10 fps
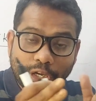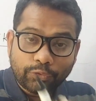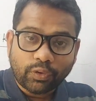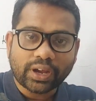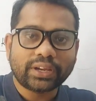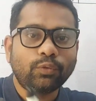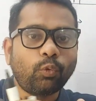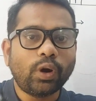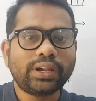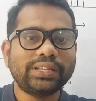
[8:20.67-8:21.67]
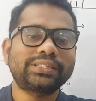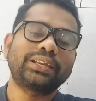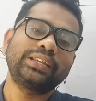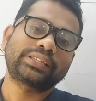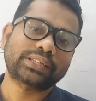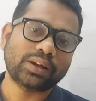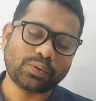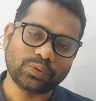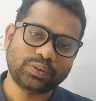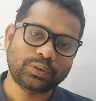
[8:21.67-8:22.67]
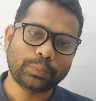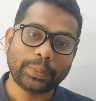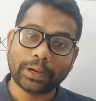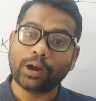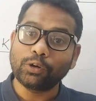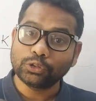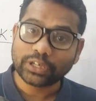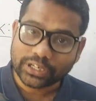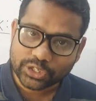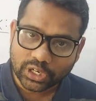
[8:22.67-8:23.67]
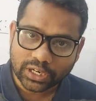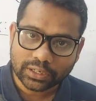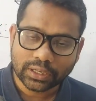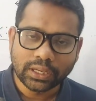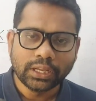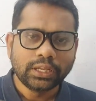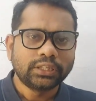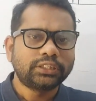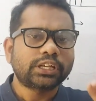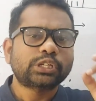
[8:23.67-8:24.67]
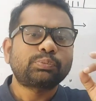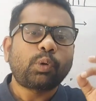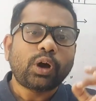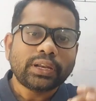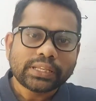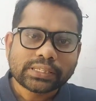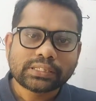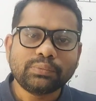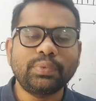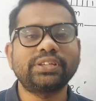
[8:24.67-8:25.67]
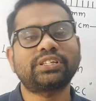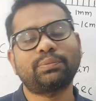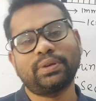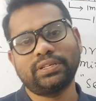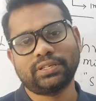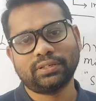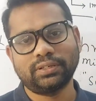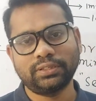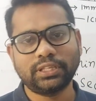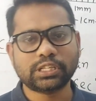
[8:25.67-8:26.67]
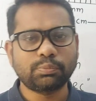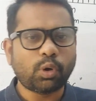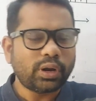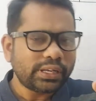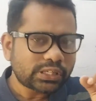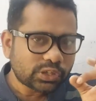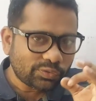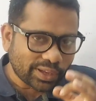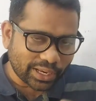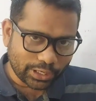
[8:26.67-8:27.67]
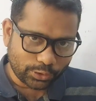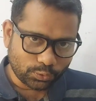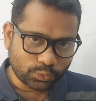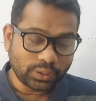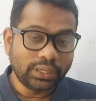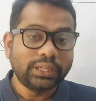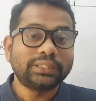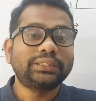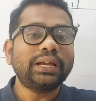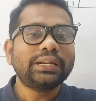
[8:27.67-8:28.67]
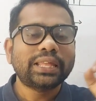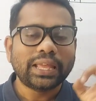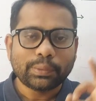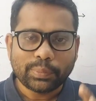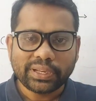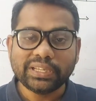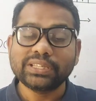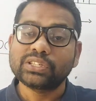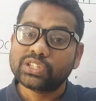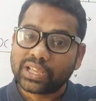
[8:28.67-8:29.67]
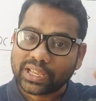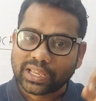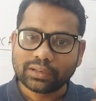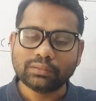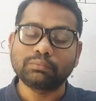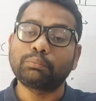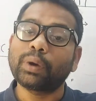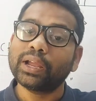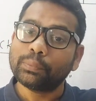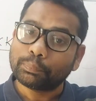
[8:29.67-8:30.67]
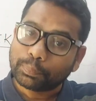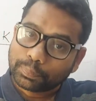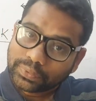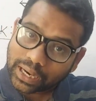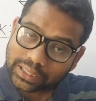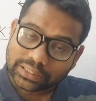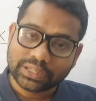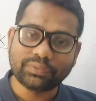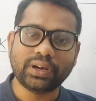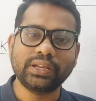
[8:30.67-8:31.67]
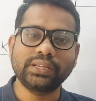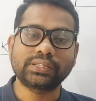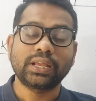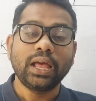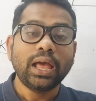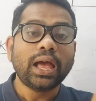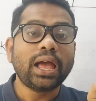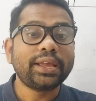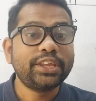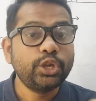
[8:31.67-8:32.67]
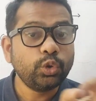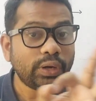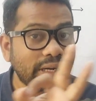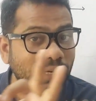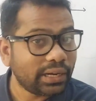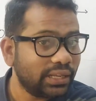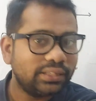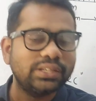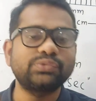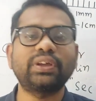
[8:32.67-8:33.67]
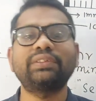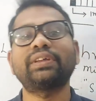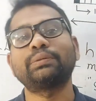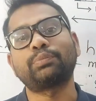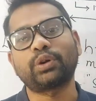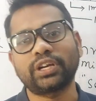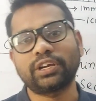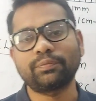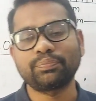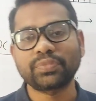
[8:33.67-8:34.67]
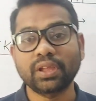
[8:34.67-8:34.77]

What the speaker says: Define what is the least count. Then how to write, children? The smallest measurement, the smallest value that can be taken by that device accurately. This is very, very important.